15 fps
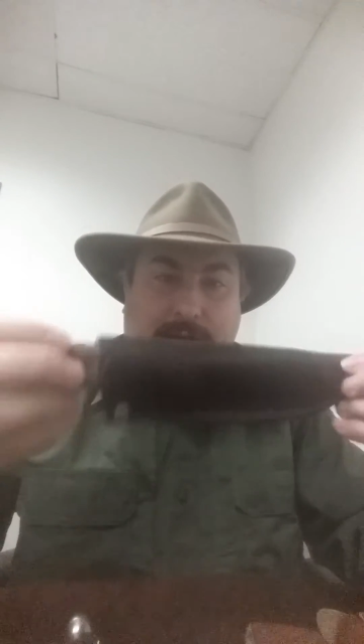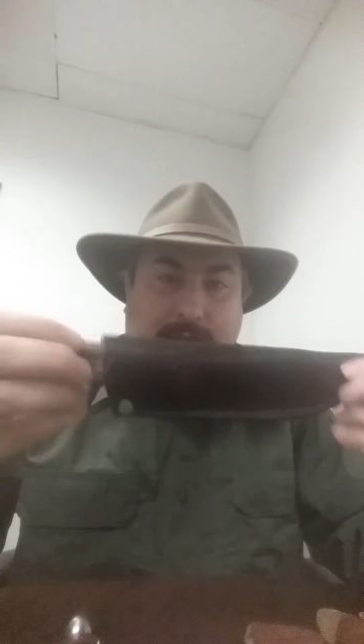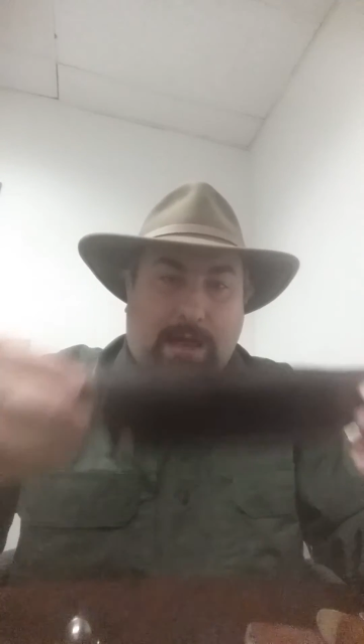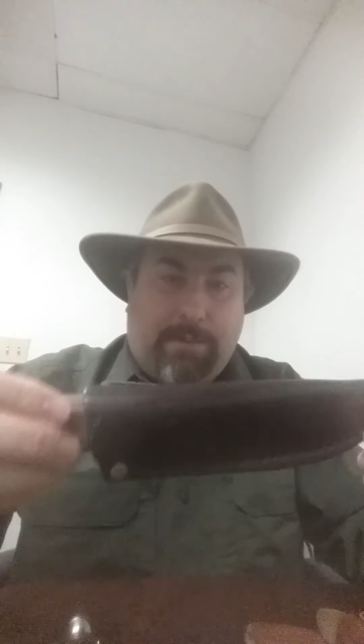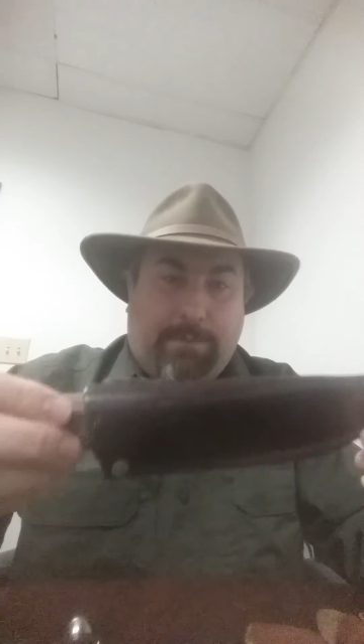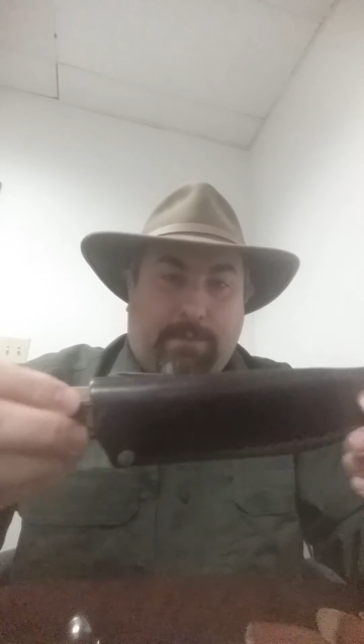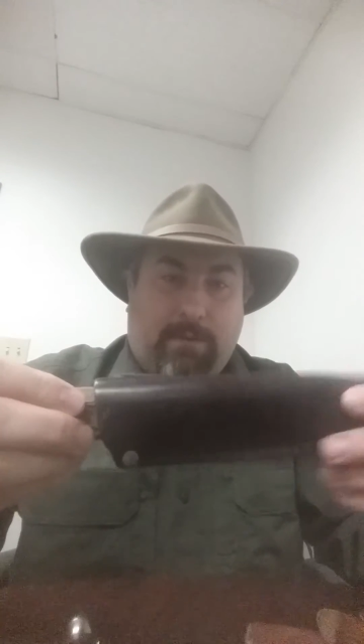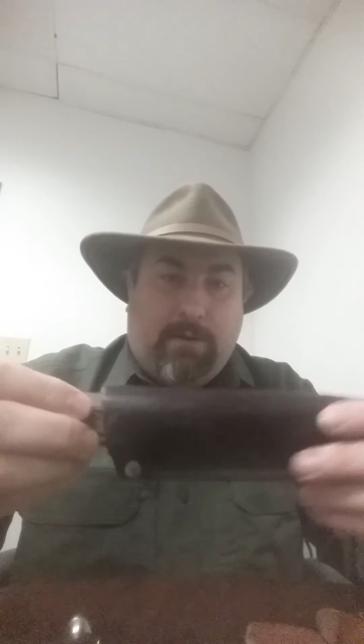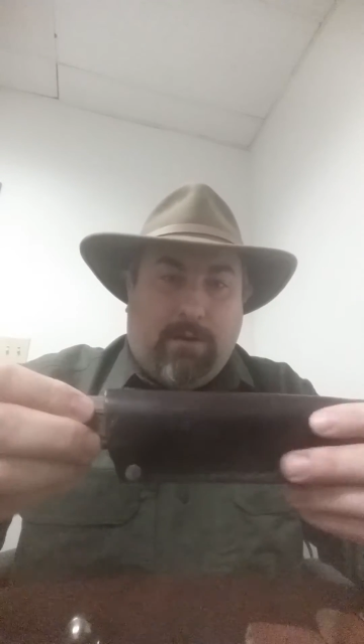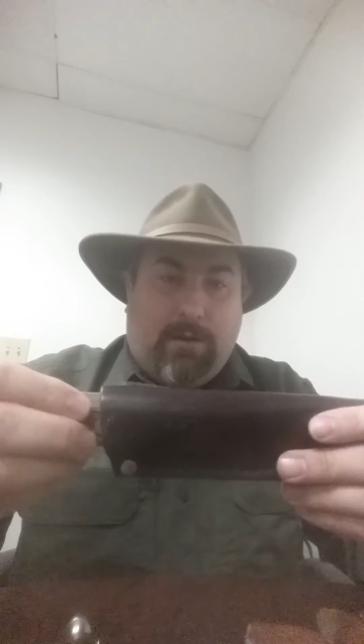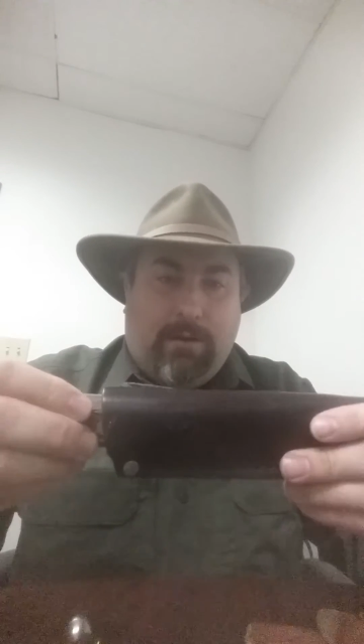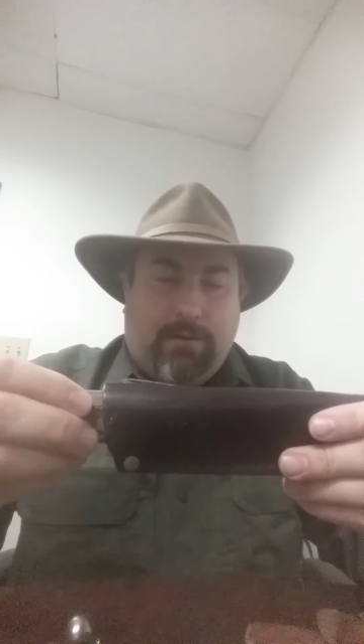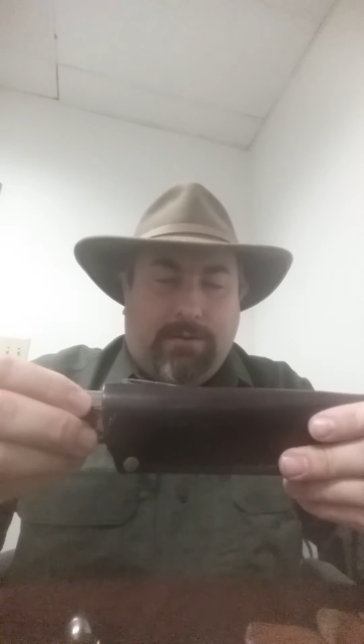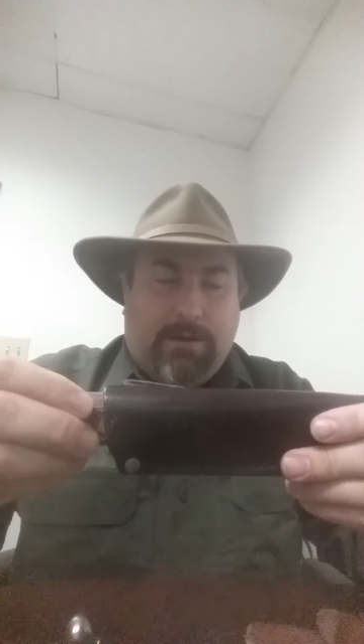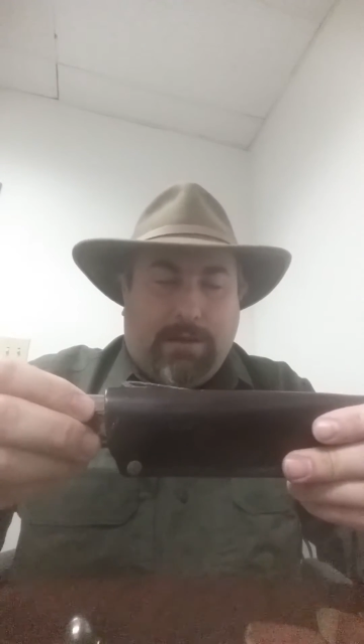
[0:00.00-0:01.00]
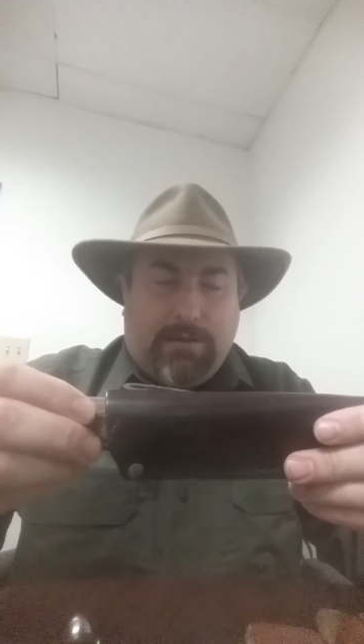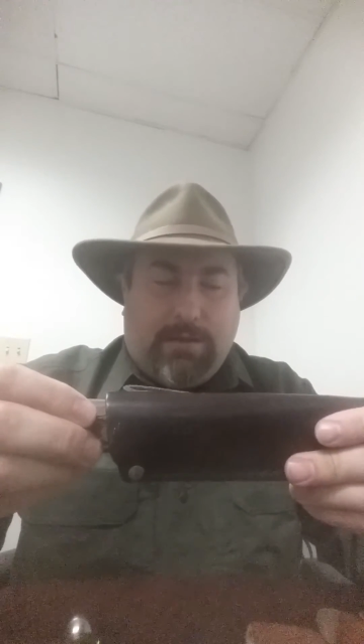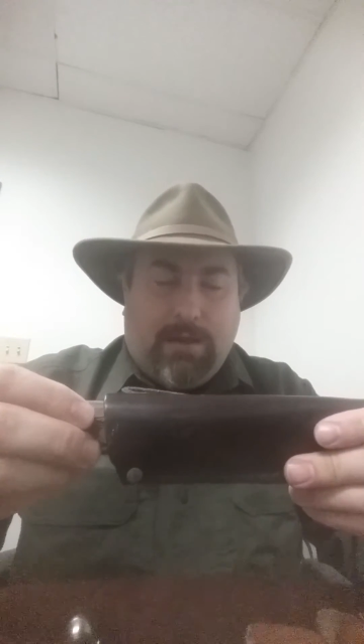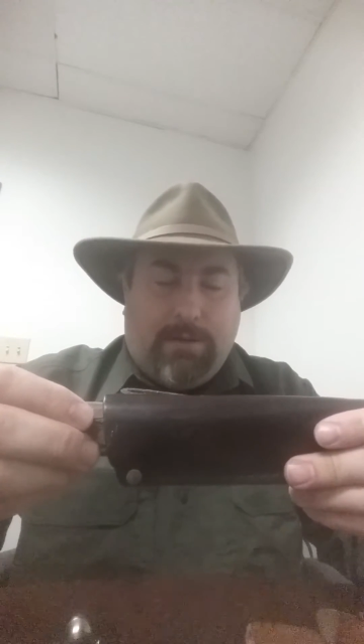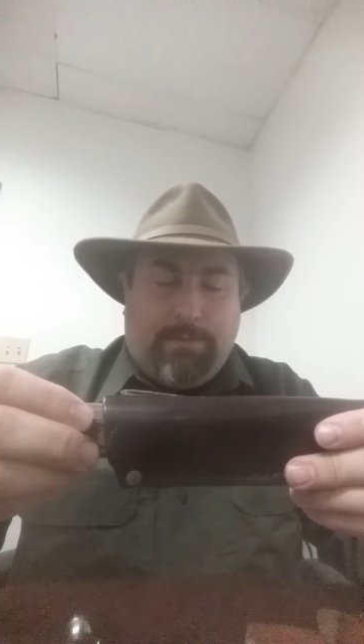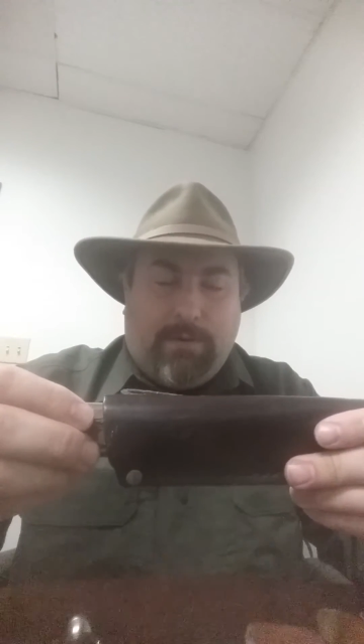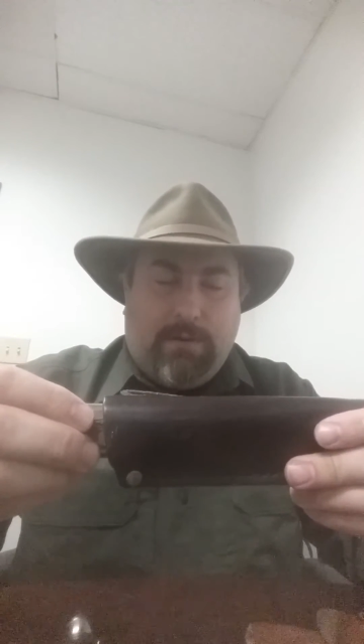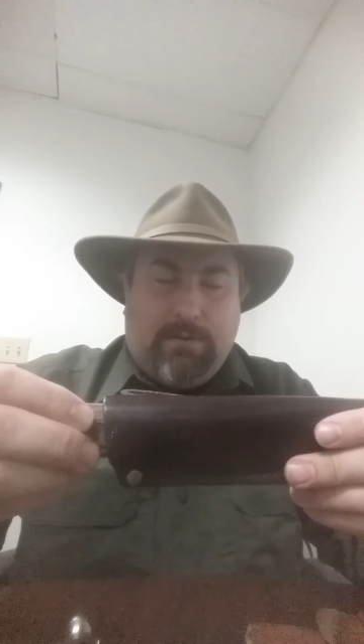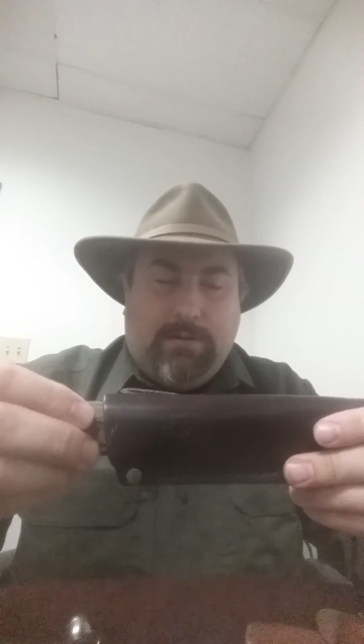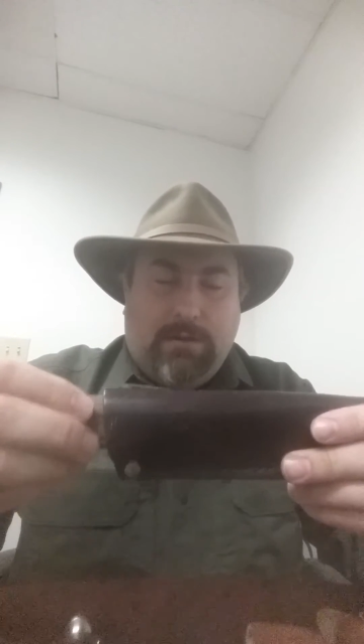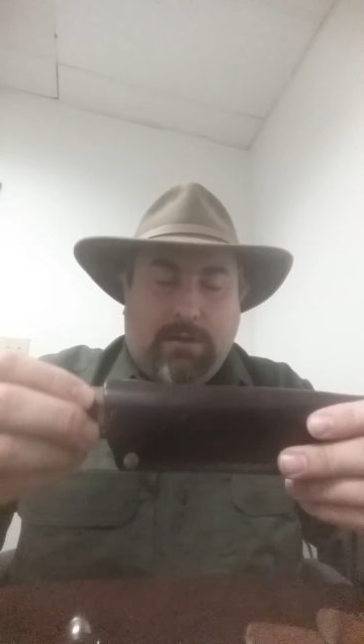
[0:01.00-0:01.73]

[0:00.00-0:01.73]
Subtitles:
not the Keppert,